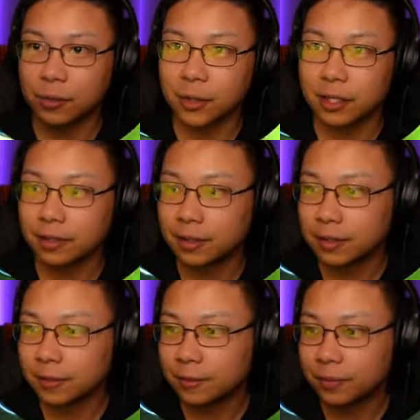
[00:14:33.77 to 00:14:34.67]
well.
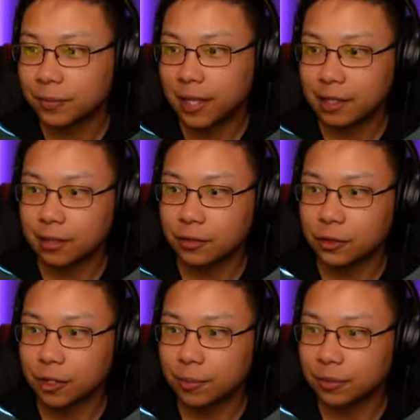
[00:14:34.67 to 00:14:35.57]
Excellent
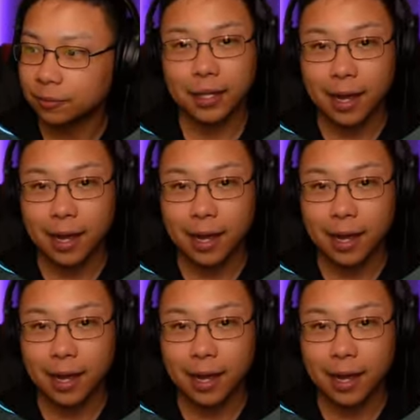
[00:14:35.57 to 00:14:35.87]
champion. I